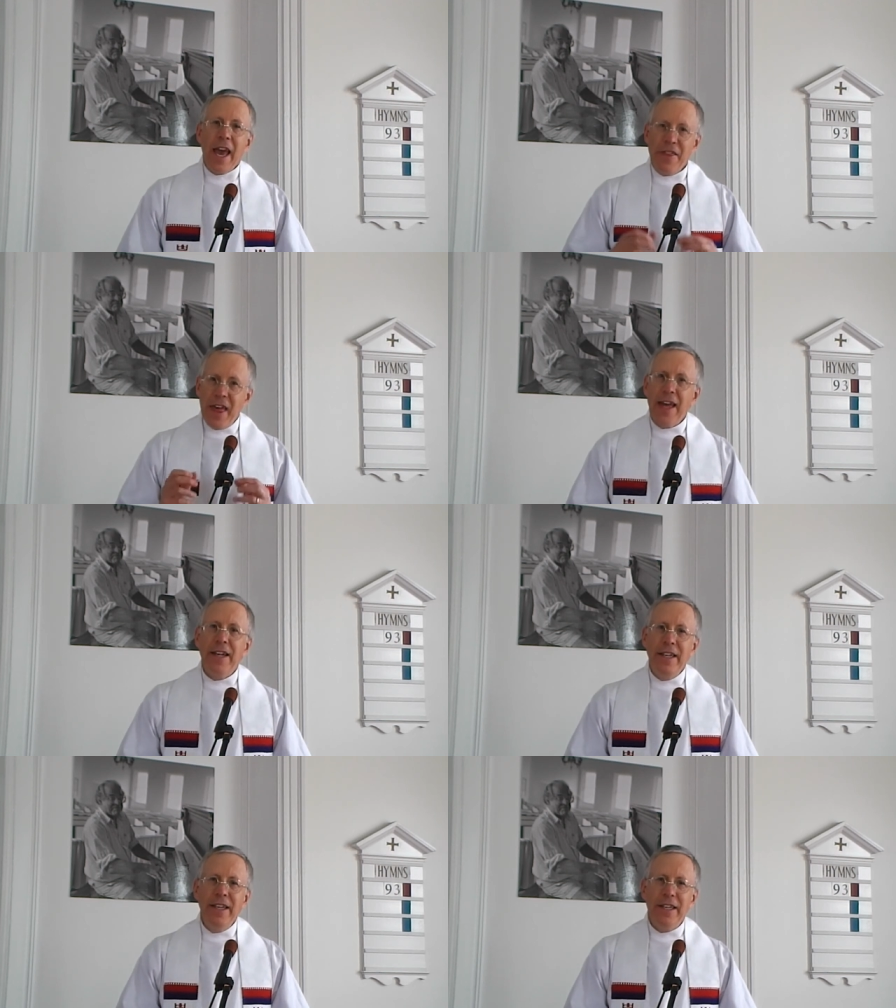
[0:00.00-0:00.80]
And
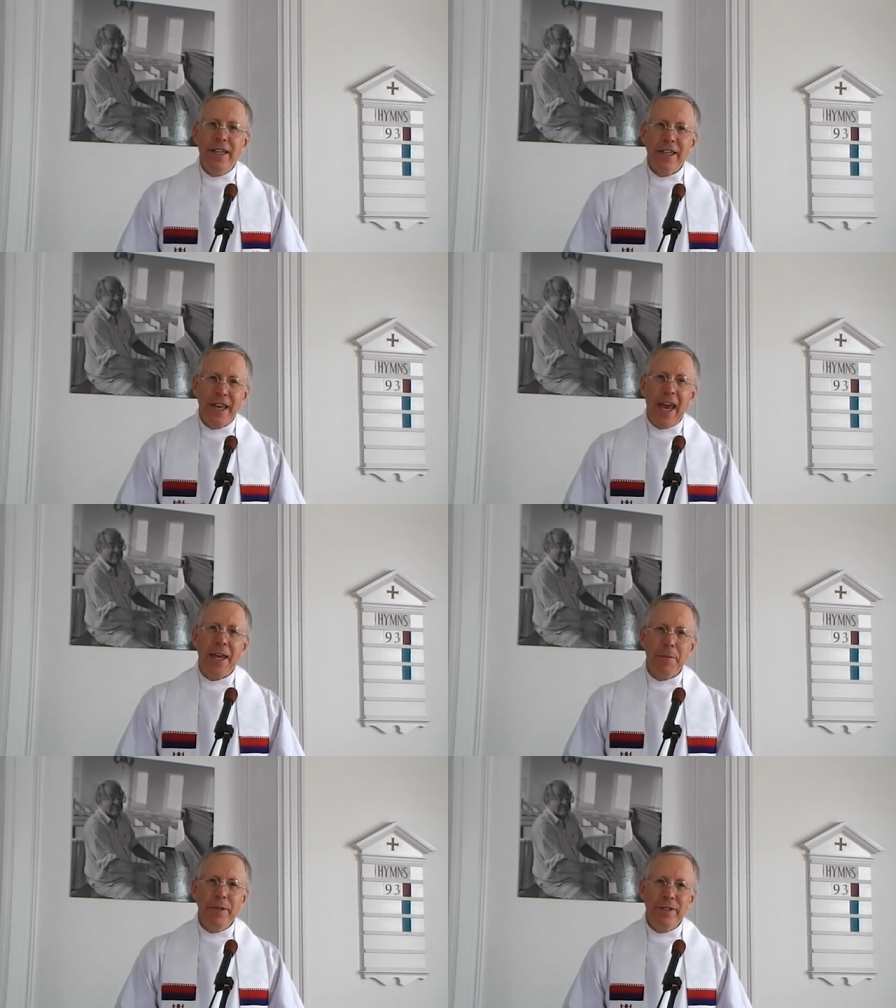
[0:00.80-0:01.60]
then
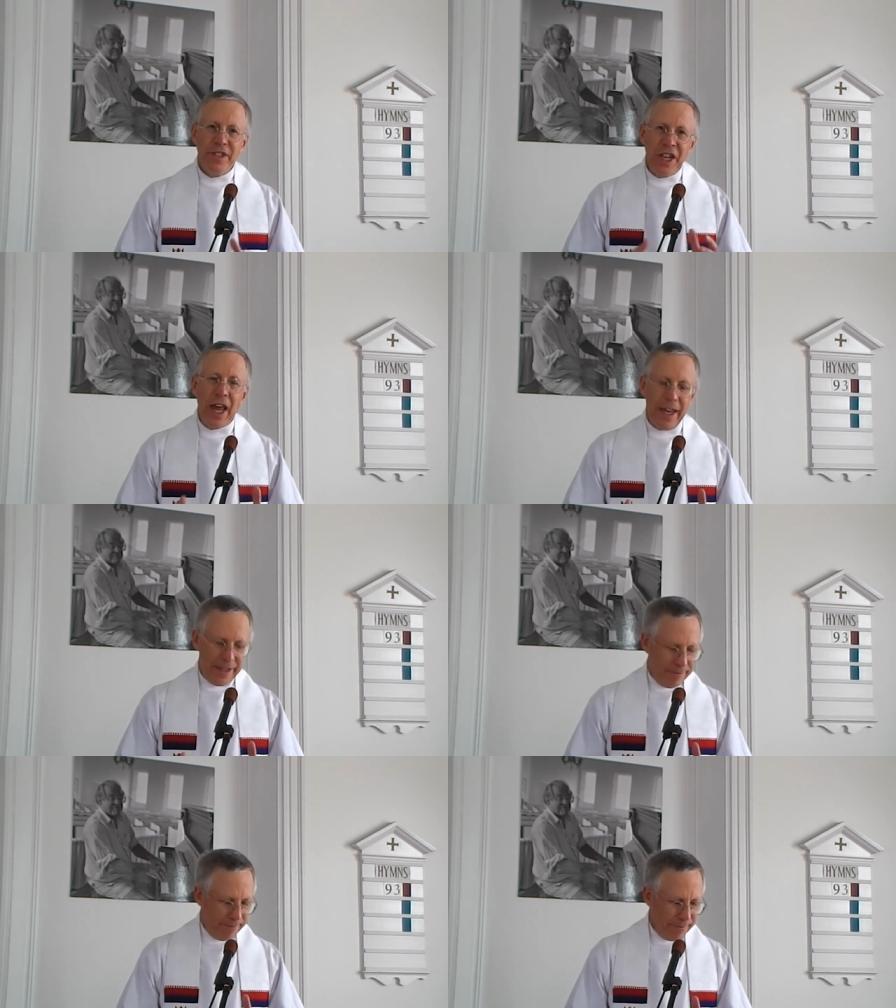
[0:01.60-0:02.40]
came today,
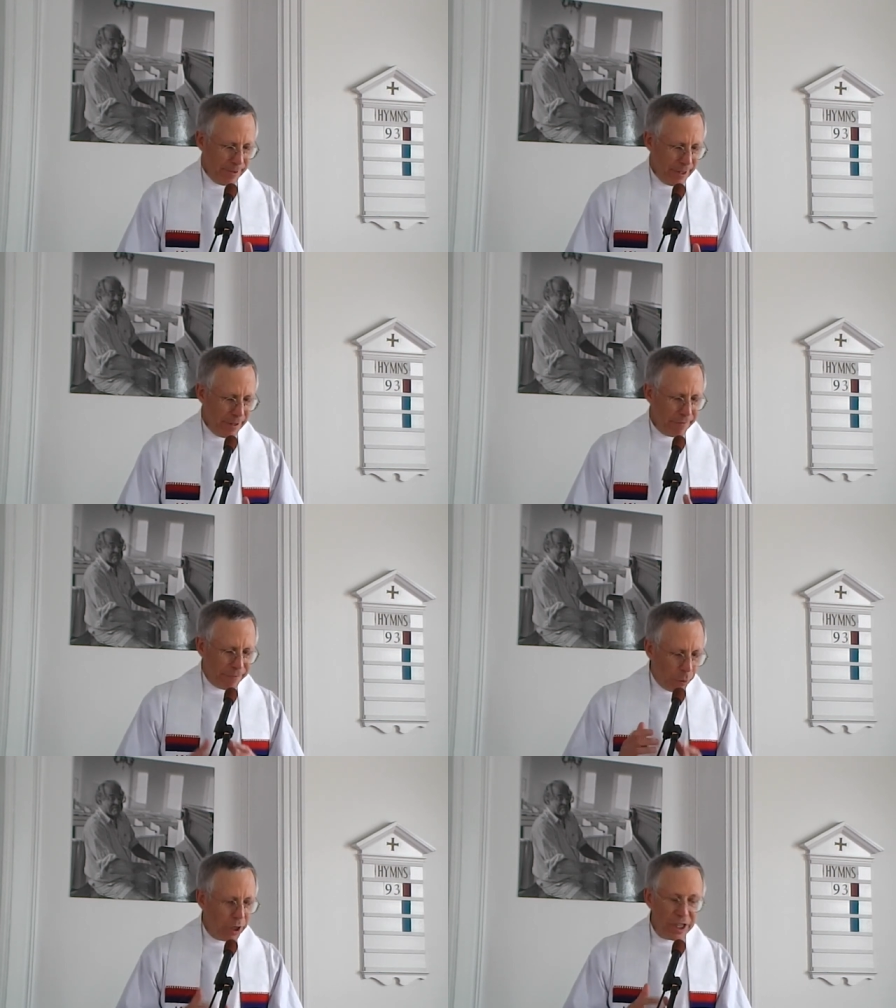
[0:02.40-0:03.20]

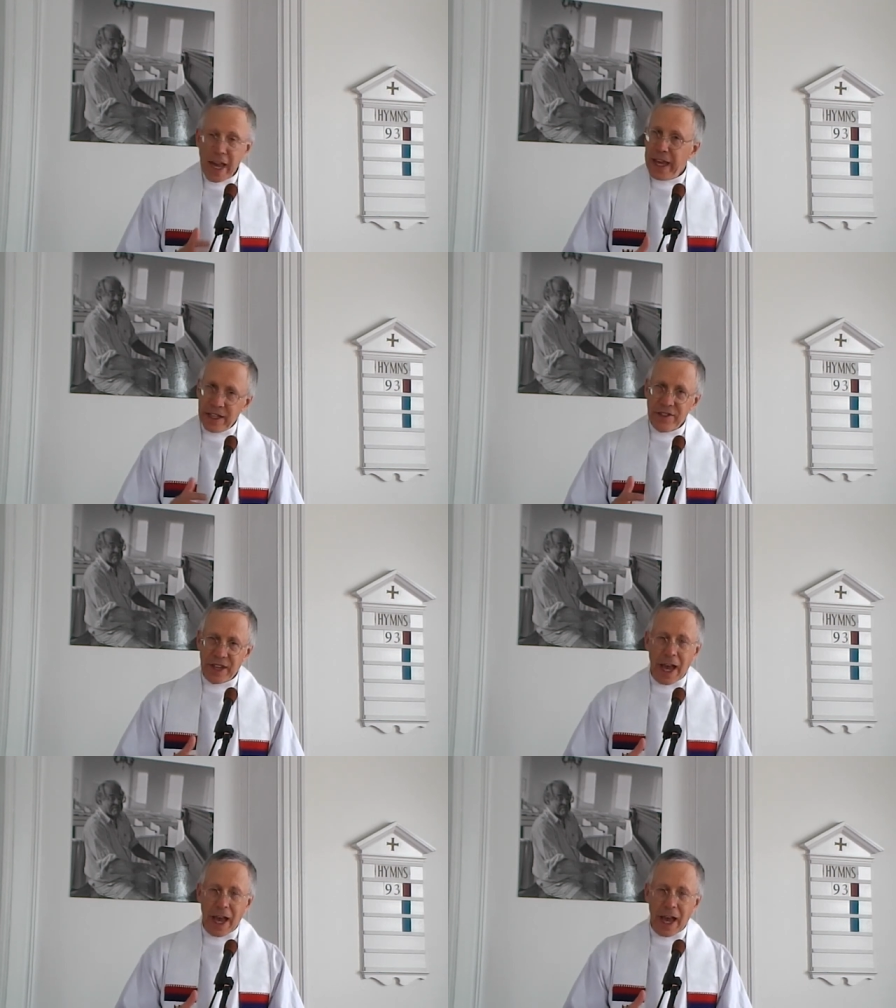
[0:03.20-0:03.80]
40 days